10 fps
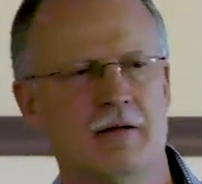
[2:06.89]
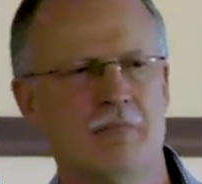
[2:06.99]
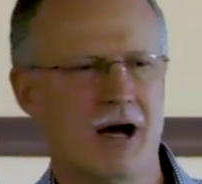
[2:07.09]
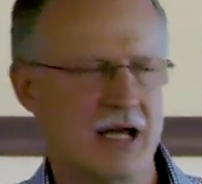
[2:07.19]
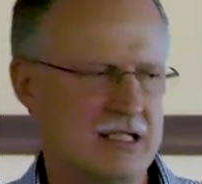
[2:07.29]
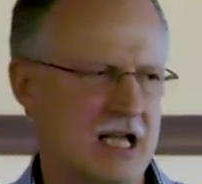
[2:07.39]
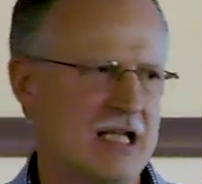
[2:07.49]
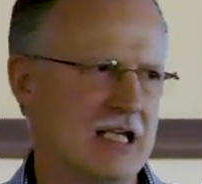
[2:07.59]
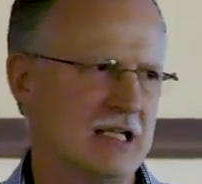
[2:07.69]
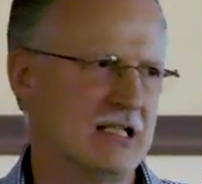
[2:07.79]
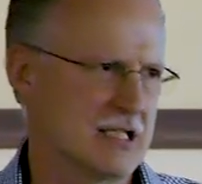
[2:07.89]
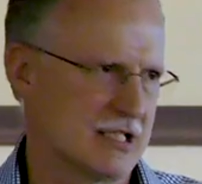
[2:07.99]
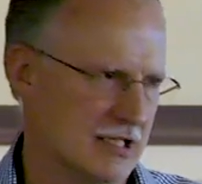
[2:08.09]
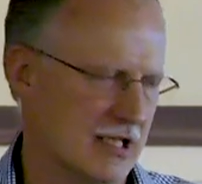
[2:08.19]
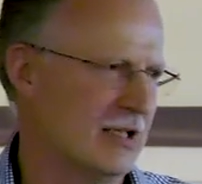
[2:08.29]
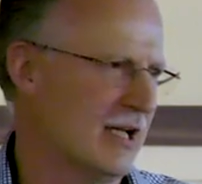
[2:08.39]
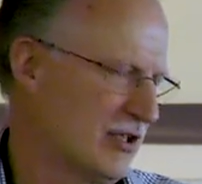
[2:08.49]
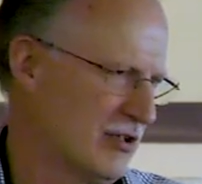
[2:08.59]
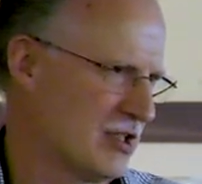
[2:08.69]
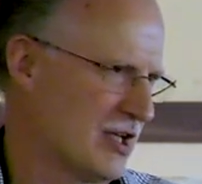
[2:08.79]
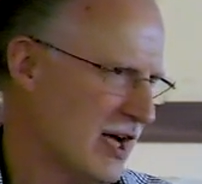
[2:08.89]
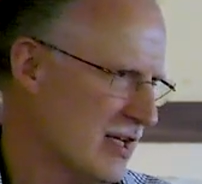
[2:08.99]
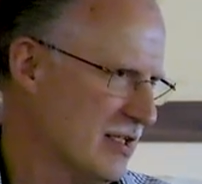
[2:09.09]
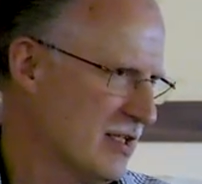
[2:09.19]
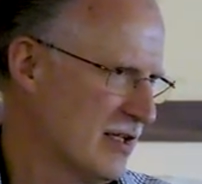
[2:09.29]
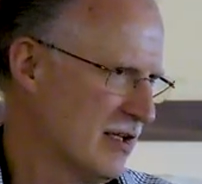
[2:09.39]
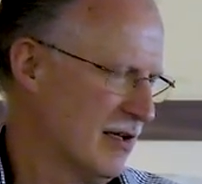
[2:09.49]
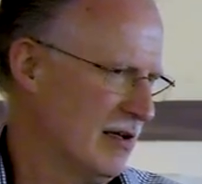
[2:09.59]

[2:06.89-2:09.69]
by taking this little exercise.